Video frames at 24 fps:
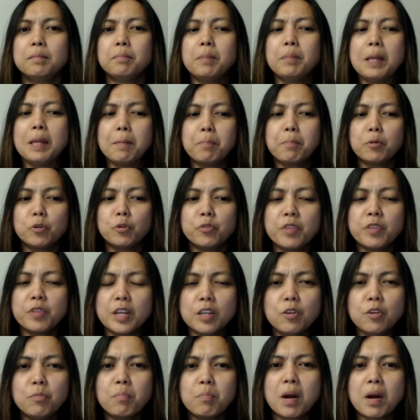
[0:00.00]
people that
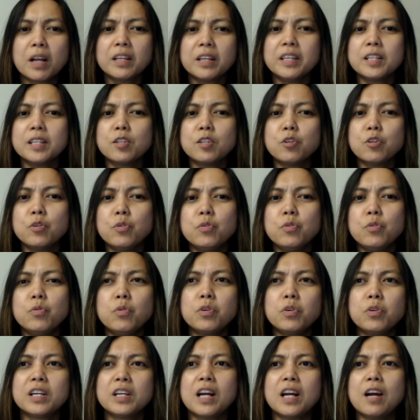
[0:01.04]
you market to,
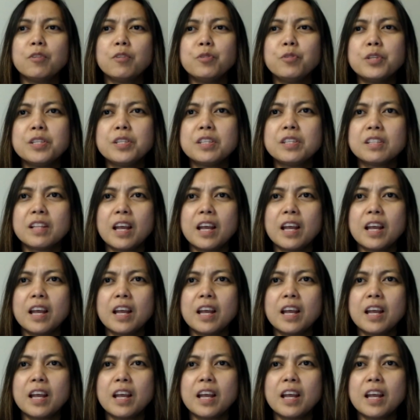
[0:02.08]
or how does